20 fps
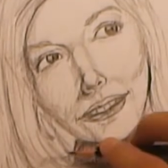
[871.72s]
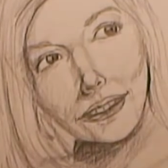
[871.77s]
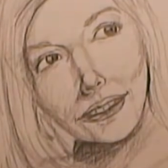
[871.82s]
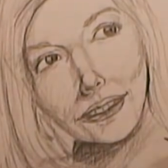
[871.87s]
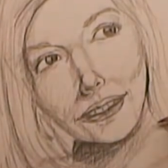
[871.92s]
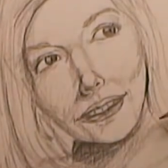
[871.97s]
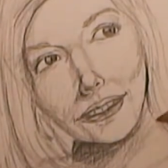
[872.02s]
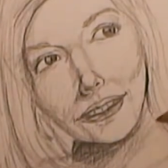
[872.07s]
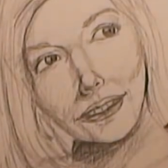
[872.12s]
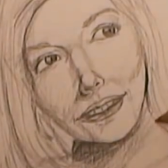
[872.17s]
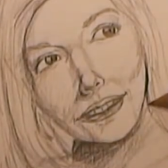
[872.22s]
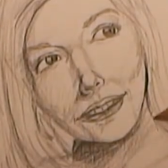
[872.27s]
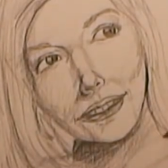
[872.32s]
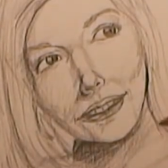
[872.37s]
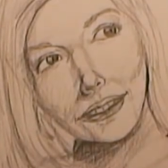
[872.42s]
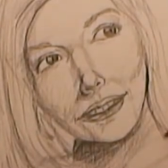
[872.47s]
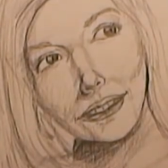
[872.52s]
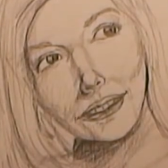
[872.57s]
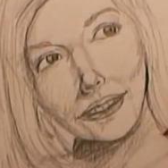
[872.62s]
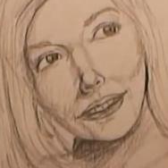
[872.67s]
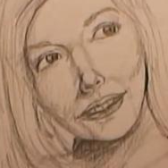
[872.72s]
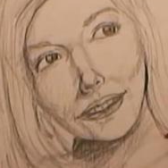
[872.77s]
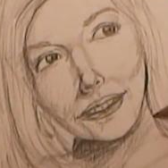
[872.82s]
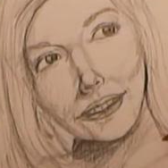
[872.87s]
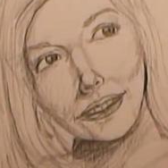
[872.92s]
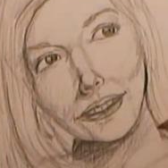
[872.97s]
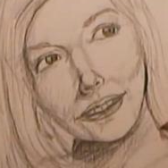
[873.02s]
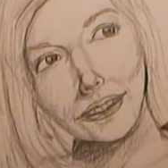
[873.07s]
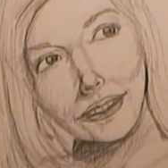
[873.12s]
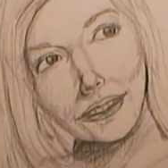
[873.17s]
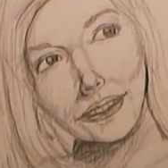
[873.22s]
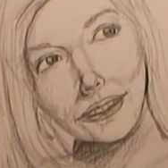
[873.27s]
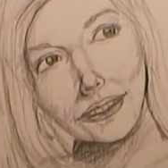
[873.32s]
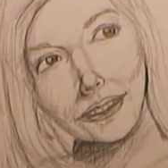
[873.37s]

(no one is talking)